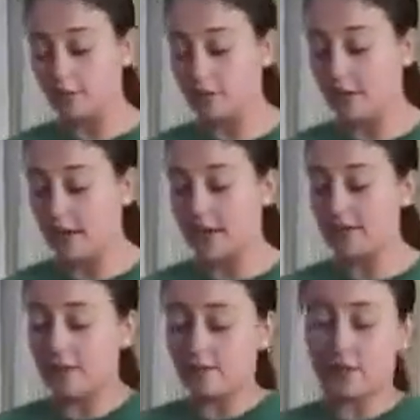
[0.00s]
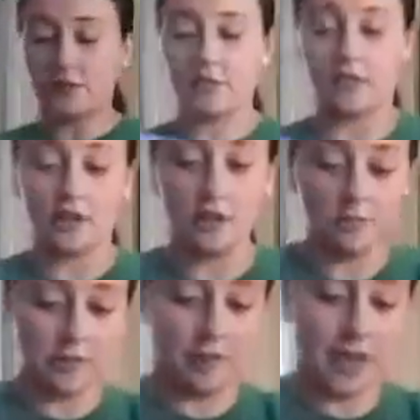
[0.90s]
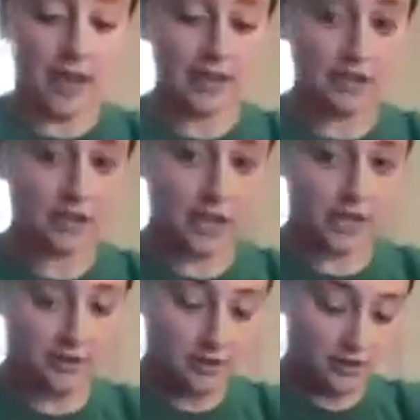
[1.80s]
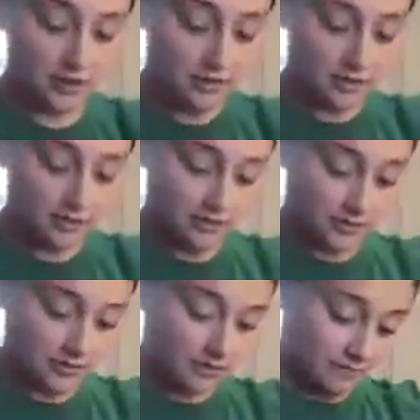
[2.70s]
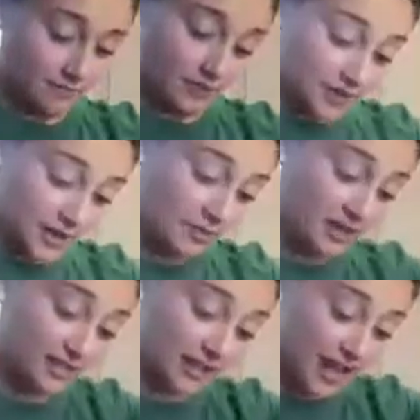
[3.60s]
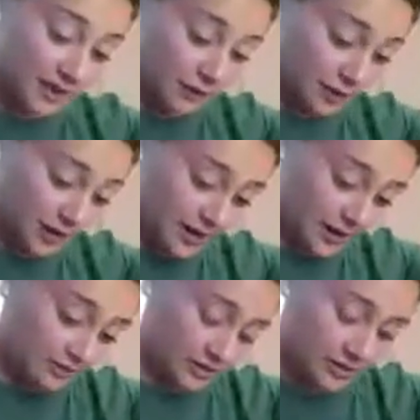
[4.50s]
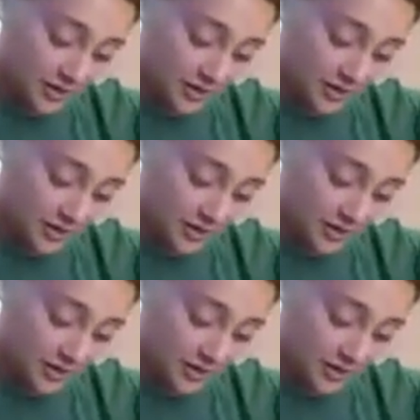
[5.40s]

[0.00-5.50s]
So I guess I'm just going to dump the package in. It's going to be a lot of Oreos.